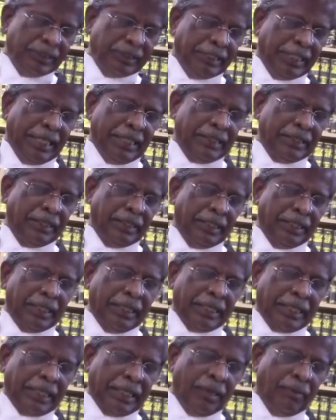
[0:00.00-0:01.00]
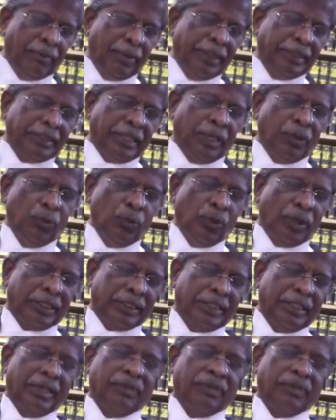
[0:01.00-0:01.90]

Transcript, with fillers: that an accomplice is unworthy